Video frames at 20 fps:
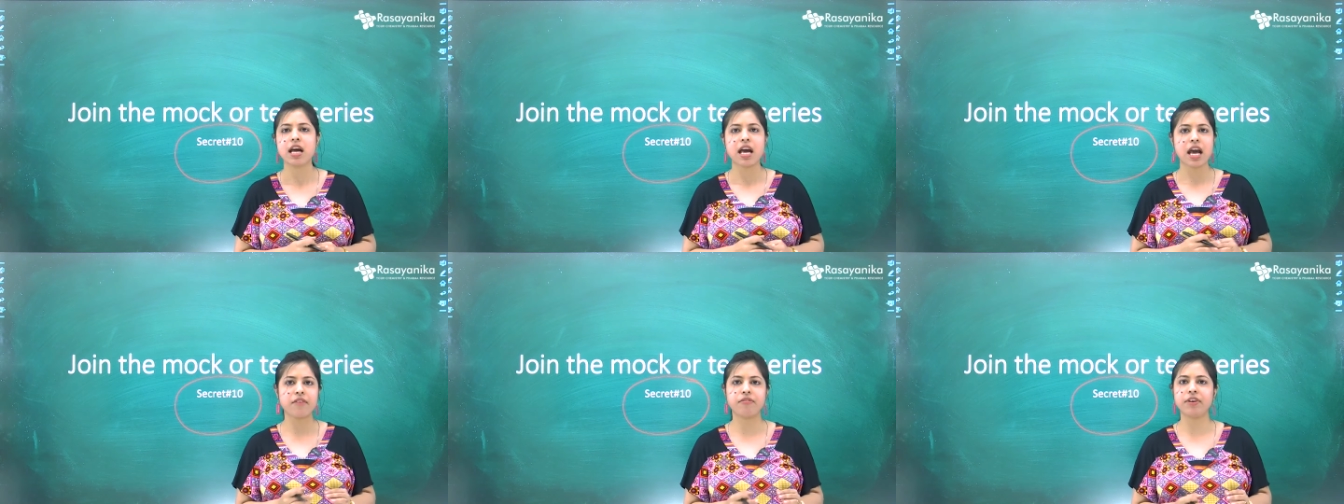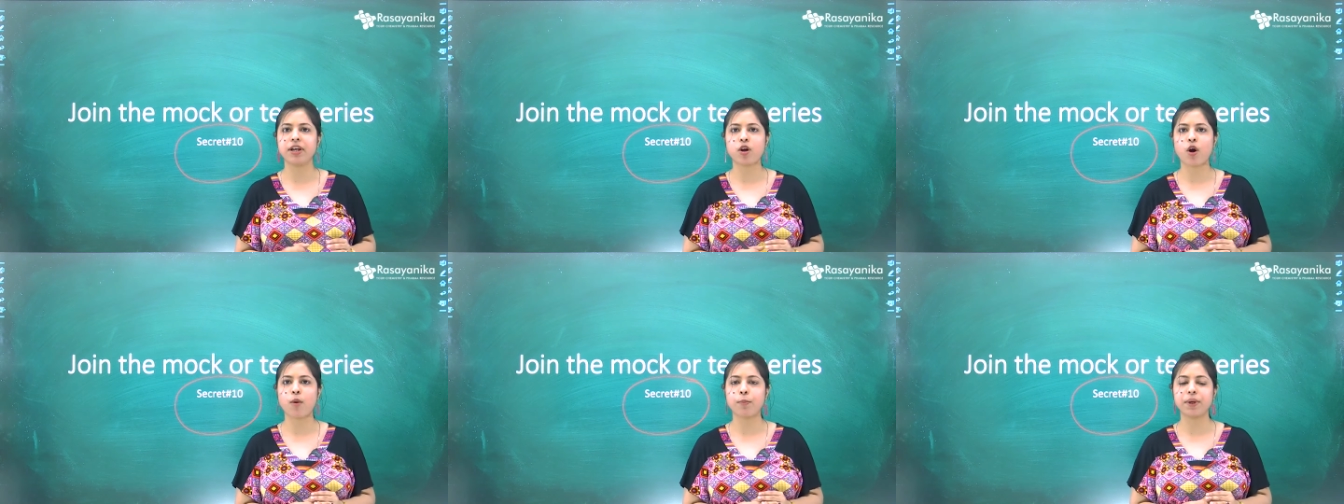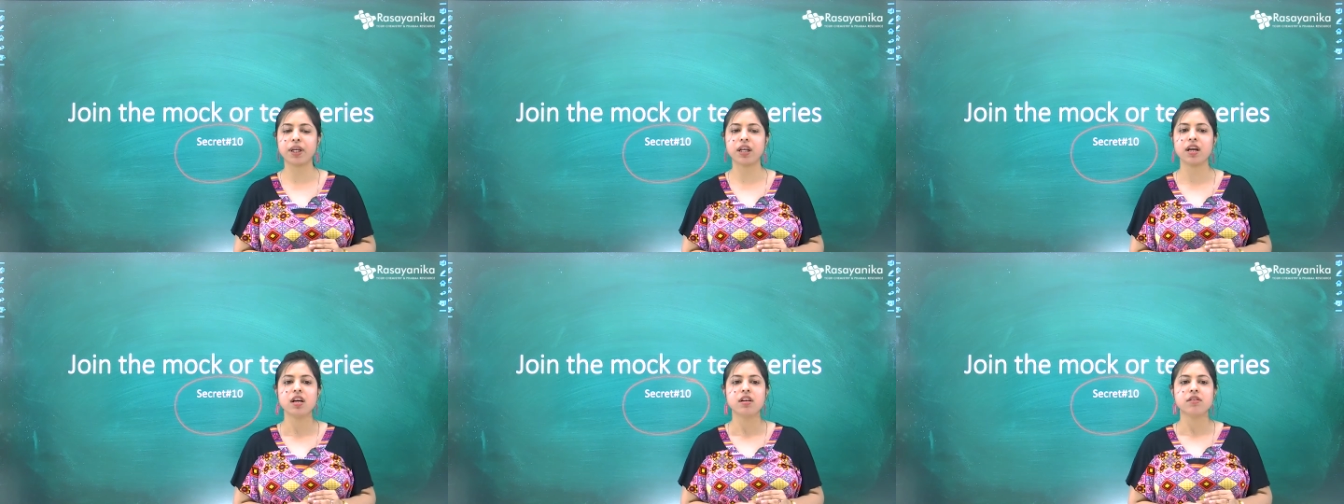every
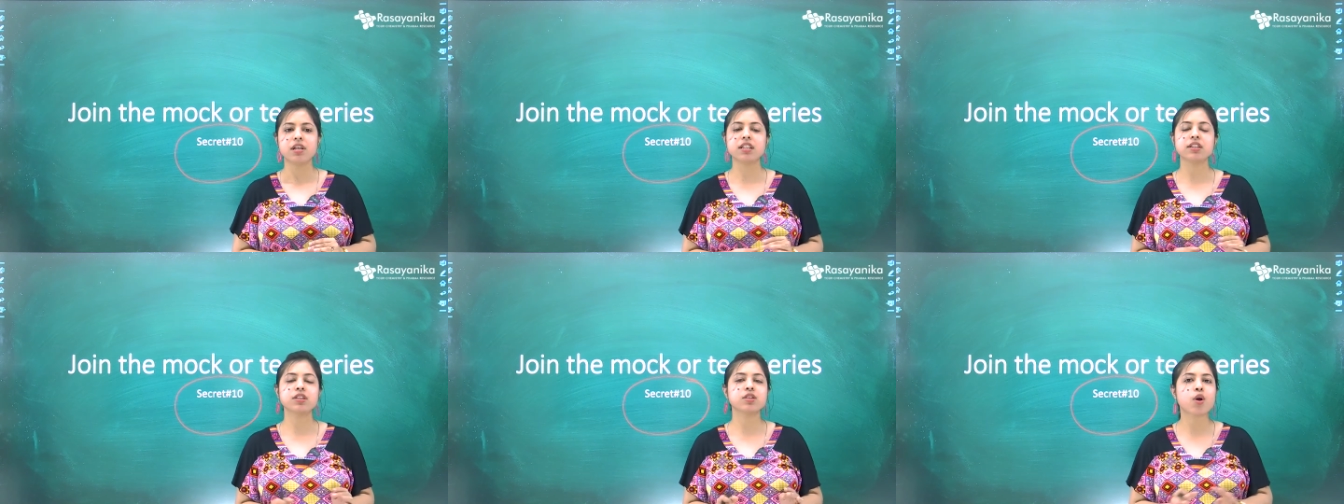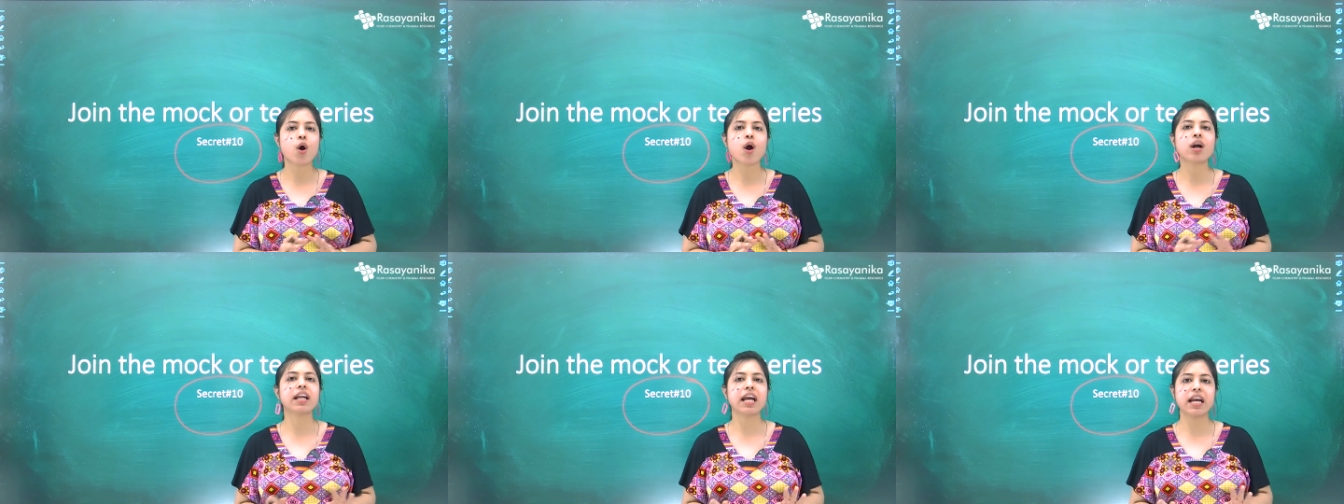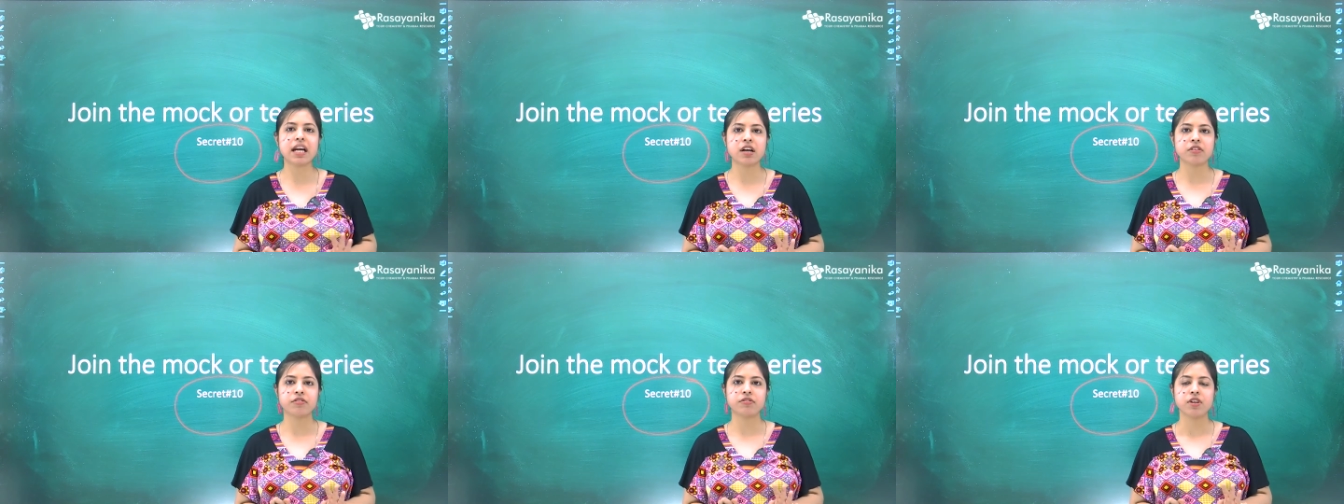topic it's not
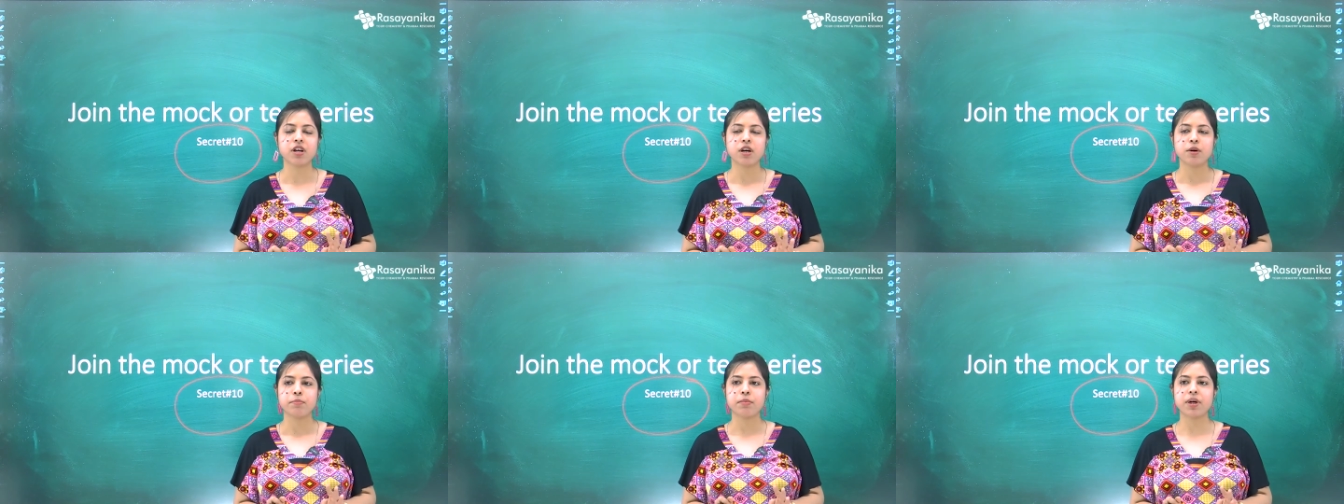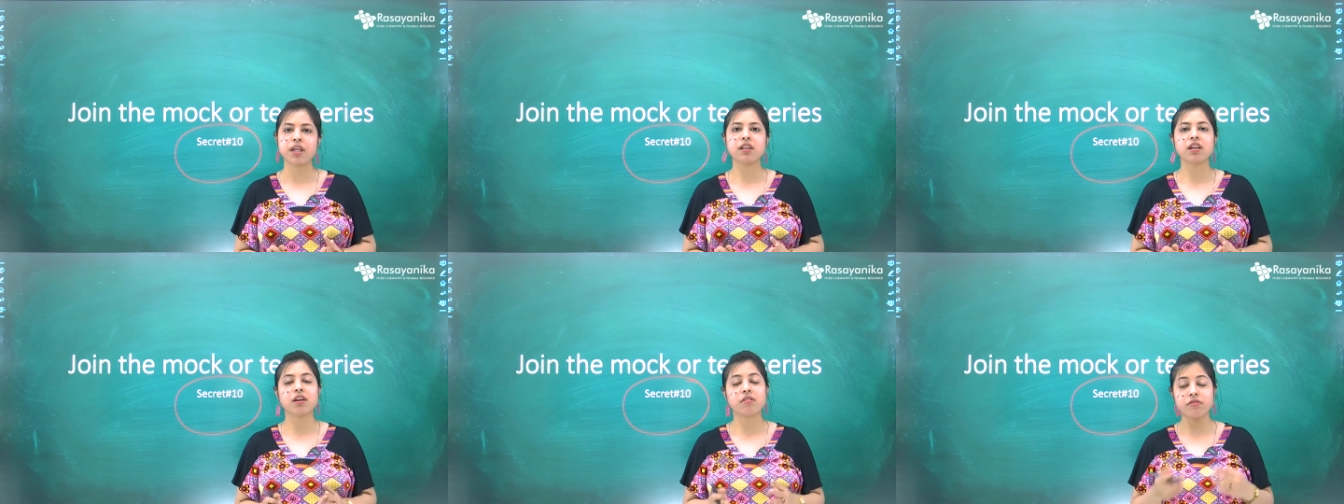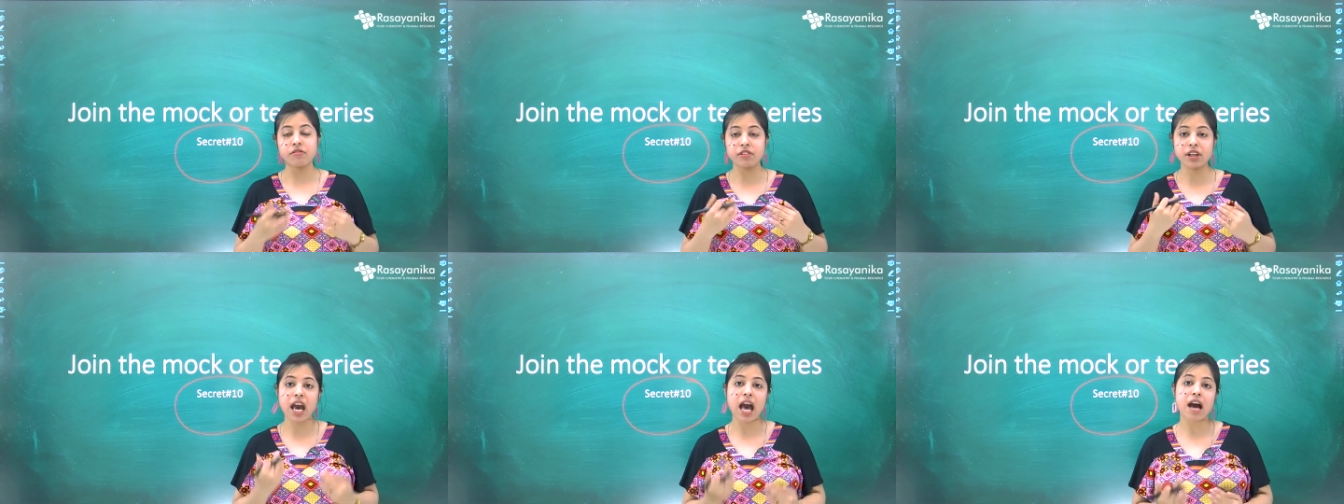enough but
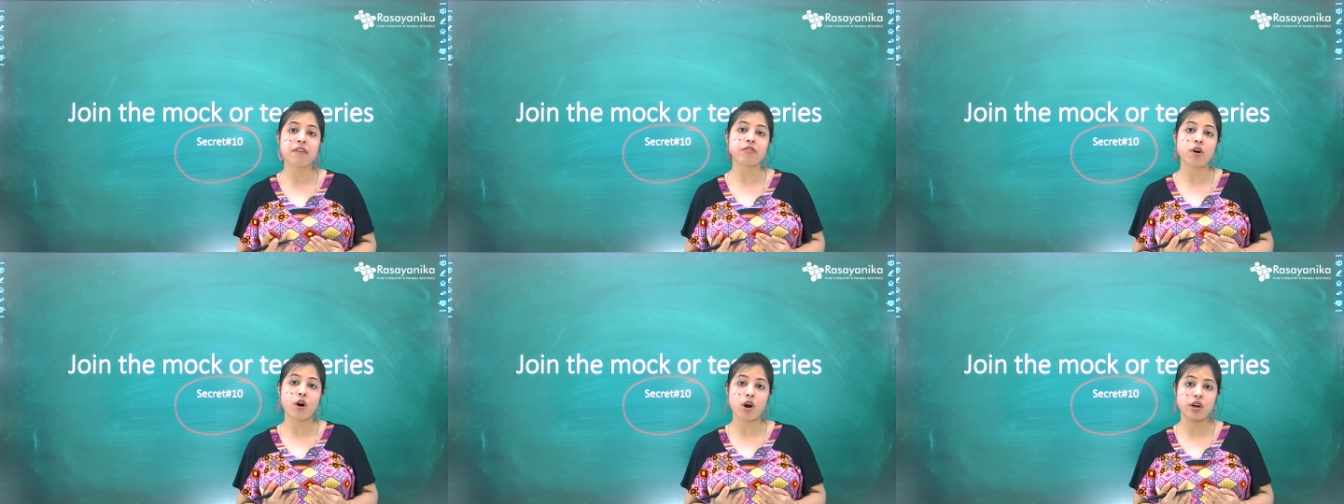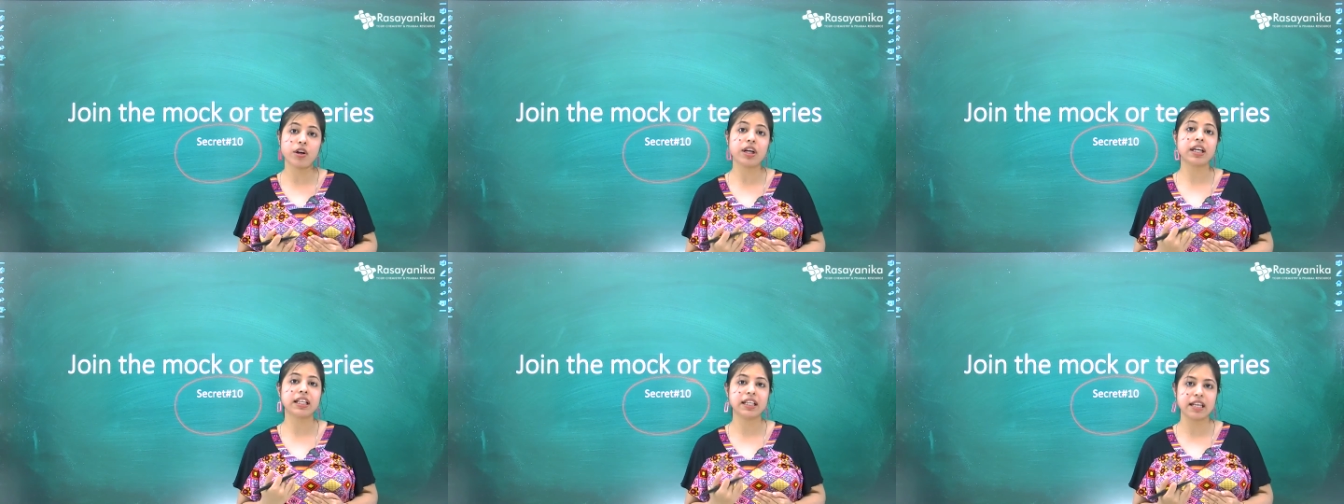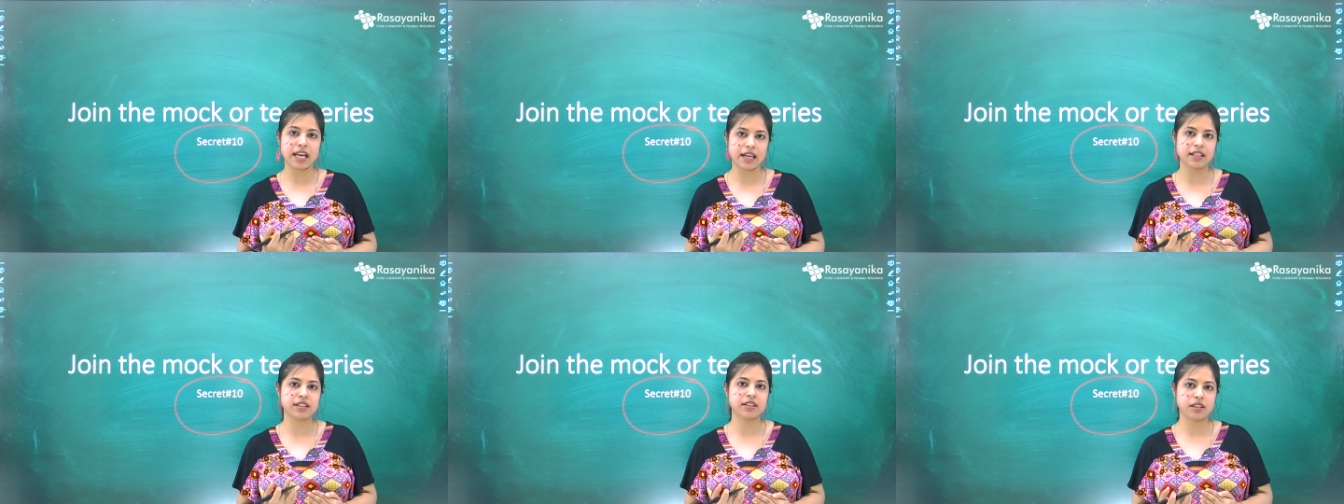we have already
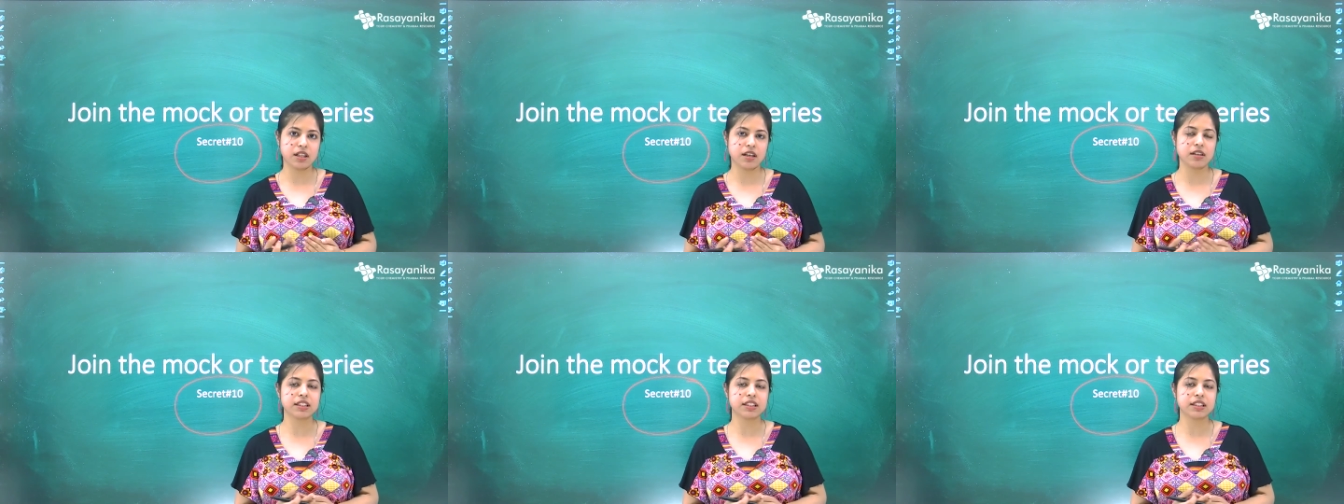uh,